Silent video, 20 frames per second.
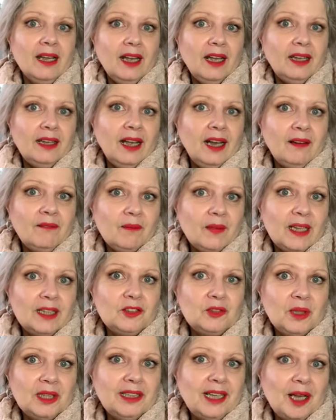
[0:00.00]
yeah, that's
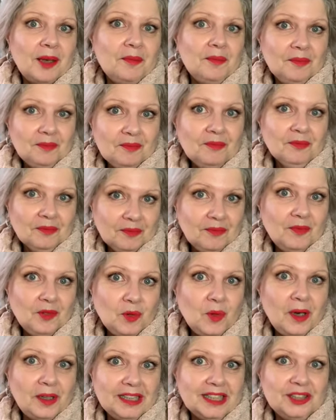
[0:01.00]
what I'm
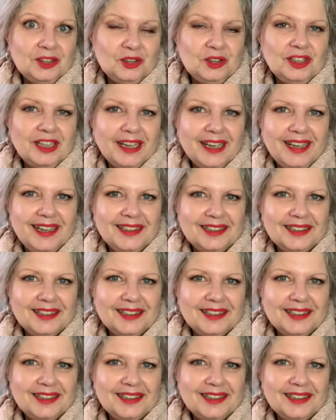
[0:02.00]
wearing today.